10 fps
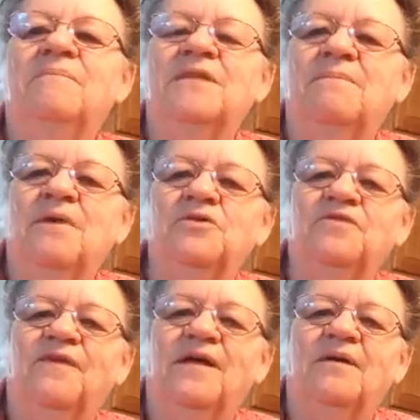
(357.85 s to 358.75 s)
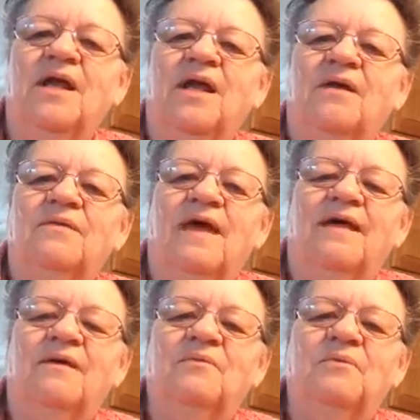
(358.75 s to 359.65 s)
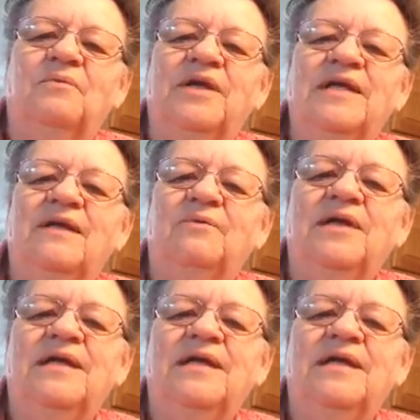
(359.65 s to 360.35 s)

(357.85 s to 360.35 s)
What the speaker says: the most fun. That we did.